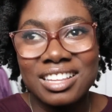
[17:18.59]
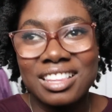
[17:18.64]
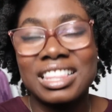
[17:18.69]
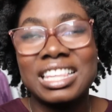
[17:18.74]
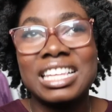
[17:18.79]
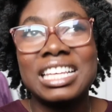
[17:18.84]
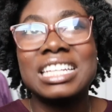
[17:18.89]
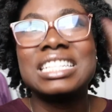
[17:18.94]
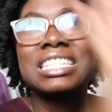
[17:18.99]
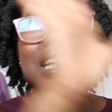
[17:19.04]

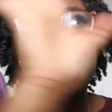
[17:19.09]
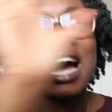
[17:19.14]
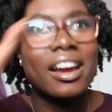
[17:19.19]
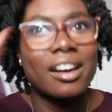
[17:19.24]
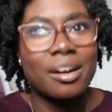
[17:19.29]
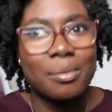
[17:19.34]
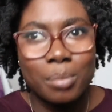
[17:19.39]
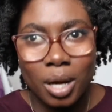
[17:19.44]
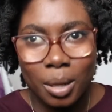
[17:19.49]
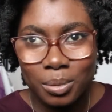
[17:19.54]
the
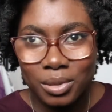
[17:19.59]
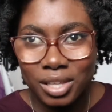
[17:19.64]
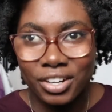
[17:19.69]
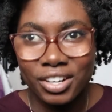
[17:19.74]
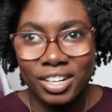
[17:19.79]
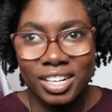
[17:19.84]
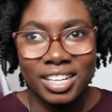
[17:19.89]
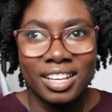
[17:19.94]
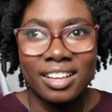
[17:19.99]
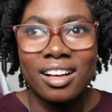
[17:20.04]
entire
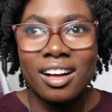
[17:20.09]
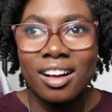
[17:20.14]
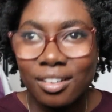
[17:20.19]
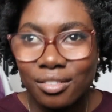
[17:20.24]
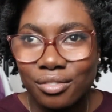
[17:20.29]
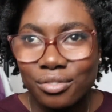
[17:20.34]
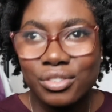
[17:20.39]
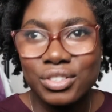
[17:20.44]
popularity of the